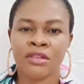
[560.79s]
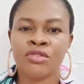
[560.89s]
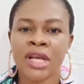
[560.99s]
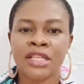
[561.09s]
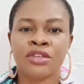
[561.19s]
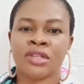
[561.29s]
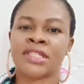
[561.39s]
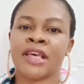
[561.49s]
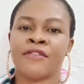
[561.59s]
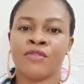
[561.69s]
Do it
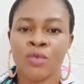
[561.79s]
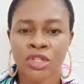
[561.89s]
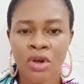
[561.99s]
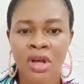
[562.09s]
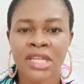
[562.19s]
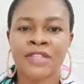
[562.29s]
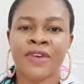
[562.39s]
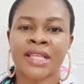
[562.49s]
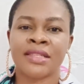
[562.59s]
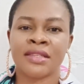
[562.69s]
yourself. With all these
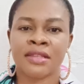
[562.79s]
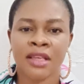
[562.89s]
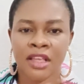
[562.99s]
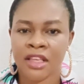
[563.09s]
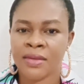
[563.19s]
verses,